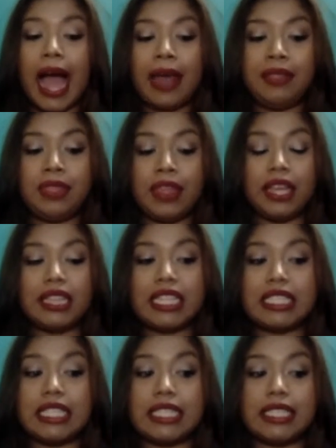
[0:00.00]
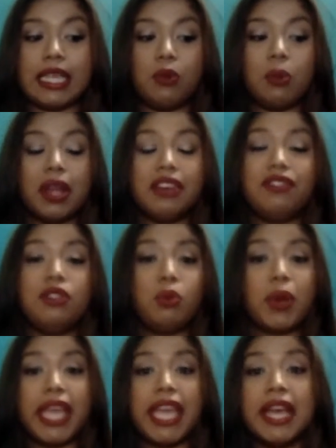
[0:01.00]
I think this is a
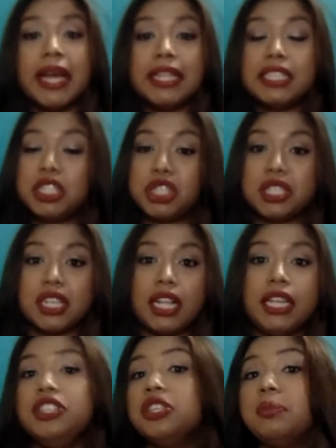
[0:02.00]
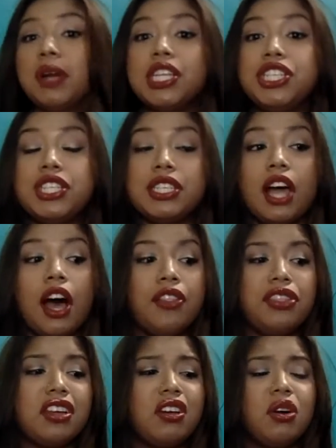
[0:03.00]
wonderful way to just clean your brushes
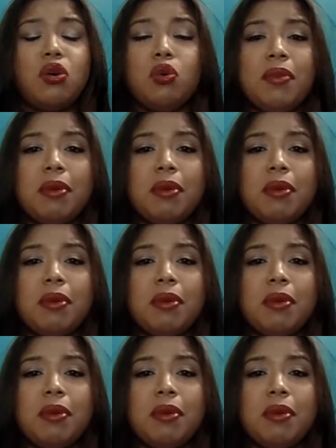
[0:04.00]
on the go.